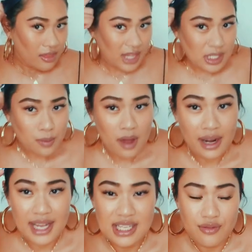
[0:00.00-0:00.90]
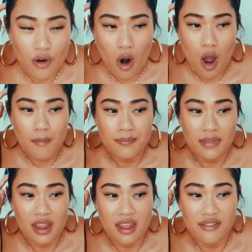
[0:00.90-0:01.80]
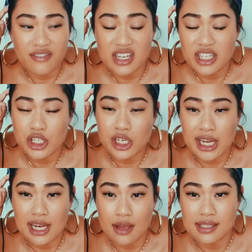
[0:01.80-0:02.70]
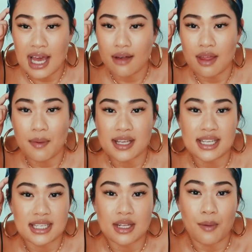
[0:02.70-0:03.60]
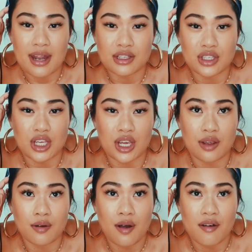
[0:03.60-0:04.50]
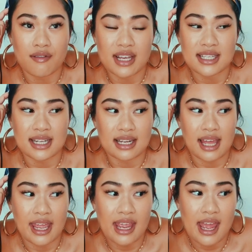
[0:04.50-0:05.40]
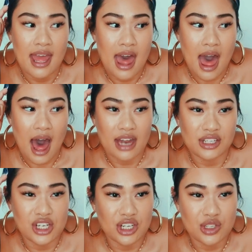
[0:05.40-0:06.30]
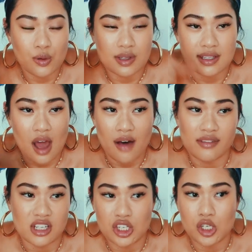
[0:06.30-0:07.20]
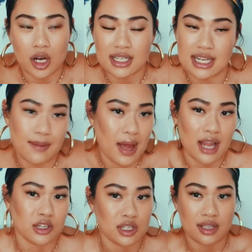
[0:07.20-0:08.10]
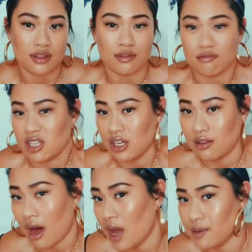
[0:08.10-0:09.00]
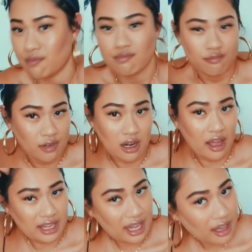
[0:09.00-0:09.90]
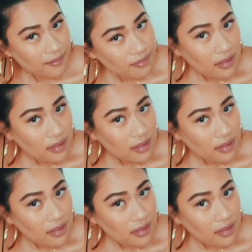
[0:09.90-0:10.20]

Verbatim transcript: this one is from the vintage kilo sale that my sister went to recently. And she just saw the scarf and then she chucked it in her bag. She thought she knew that I would like it.